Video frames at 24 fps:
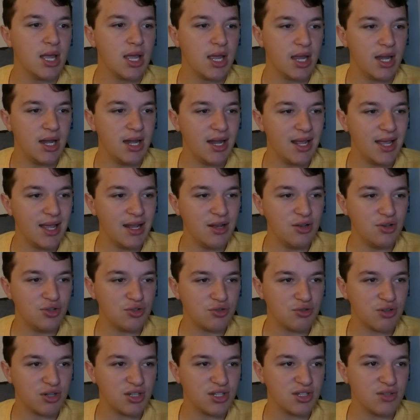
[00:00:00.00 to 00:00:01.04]
an
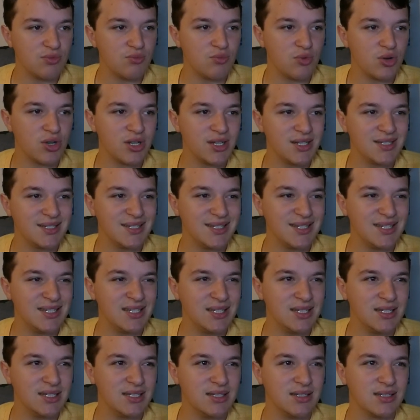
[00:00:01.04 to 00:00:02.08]
interesting one
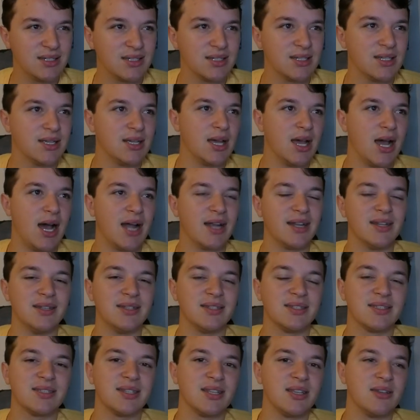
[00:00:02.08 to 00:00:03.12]
indeed. I
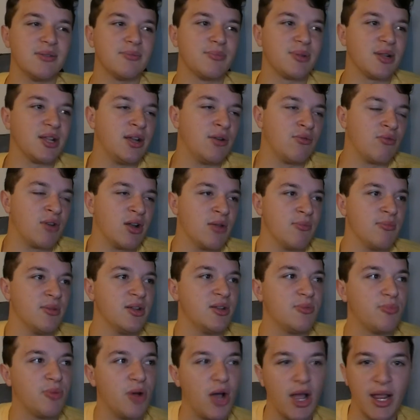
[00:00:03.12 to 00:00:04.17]
didn't see him playing right
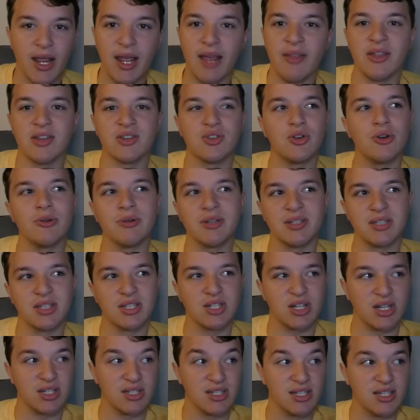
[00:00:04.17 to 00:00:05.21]
mid, but again, there's always the
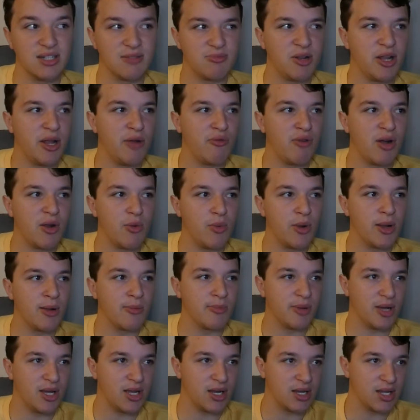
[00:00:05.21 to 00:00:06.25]
chance he is playing right wing
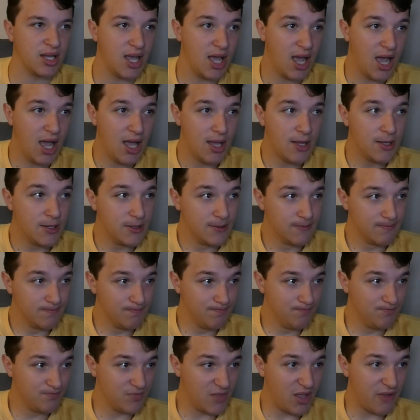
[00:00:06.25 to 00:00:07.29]
back.
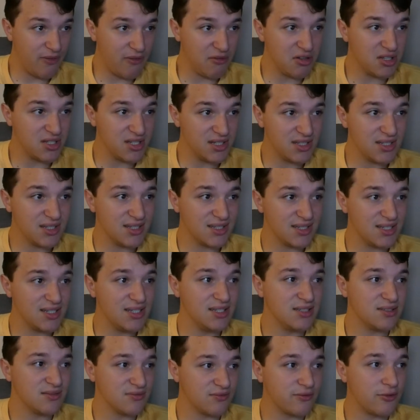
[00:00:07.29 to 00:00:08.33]
A very decent
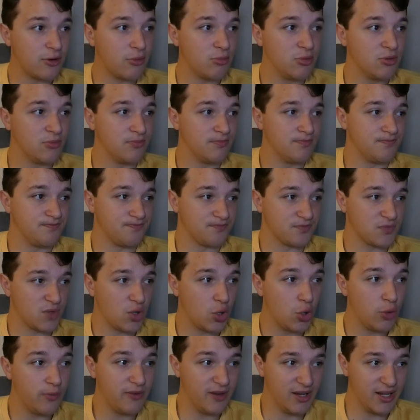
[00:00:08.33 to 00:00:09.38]
season from him.
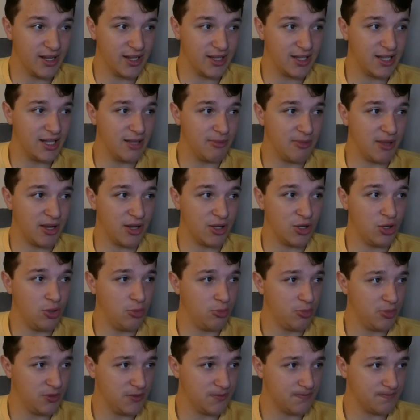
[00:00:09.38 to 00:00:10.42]
Hopefully, he can keep that
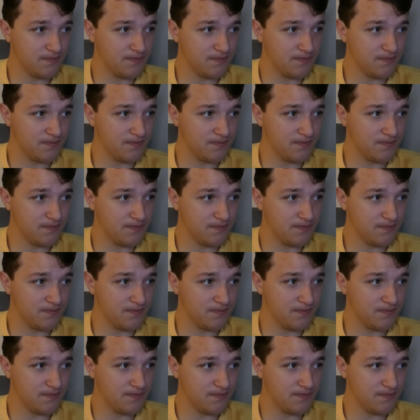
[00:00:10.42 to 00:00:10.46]
up.